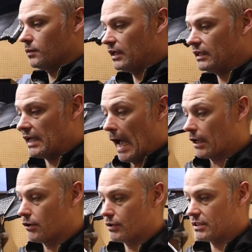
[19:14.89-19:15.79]
We need the
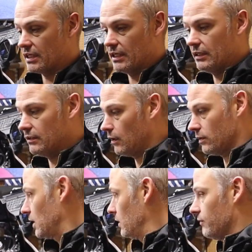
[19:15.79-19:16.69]
accuracy
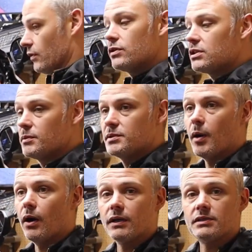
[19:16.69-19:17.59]
not only for customers'
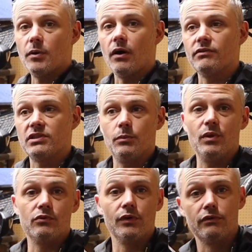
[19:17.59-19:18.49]
bikes, but obviously
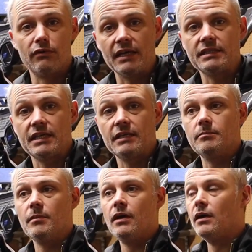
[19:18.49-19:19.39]
we run the race
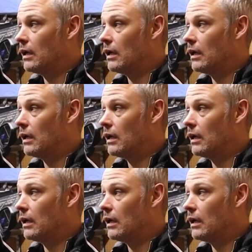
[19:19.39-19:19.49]
team